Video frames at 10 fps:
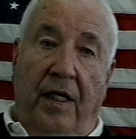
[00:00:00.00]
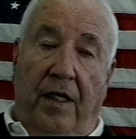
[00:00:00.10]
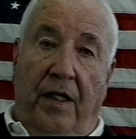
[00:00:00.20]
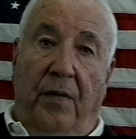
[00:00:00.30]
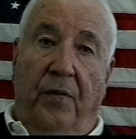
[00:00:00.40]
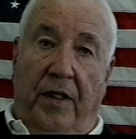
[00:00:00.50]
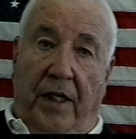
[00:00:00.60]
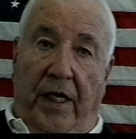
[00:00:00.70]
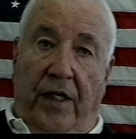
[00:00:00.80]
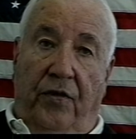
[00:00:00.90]
and they went
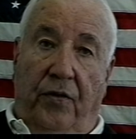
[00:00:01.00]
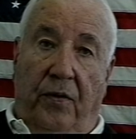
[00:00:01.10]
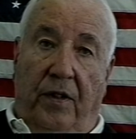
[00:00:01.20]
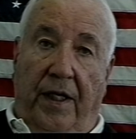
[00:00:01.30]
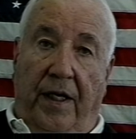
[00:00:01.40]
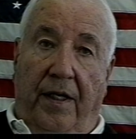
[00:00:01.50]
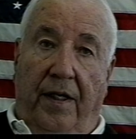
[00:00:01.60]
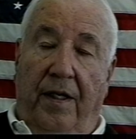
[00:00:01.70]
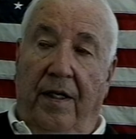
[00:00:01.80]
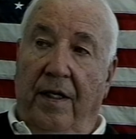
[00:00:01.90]
to high school
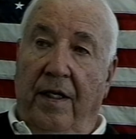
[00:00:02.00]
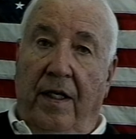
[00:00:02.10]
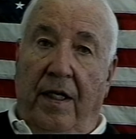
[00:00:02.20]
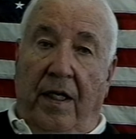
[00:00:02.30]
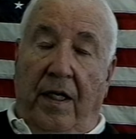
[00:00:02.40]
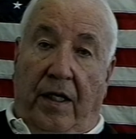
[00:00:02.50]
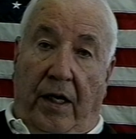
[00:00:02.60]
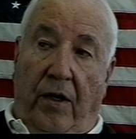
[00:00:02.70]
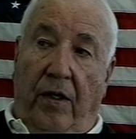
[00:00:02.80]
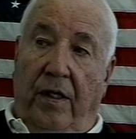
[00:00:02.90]
together.
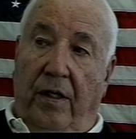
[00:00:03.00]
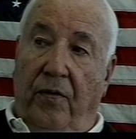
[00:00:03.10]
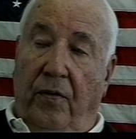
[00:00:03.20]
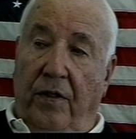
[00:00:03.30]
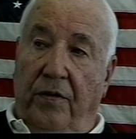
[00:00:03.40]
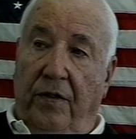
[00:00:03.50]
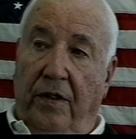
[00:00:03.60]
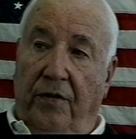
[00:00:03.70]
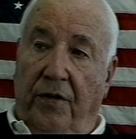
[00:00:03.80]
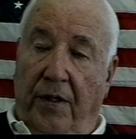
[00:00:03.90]
Carolyn, of course,
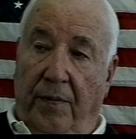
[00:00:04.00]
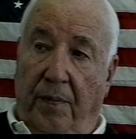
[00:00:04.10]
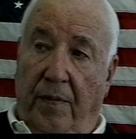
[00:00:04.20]
is uh,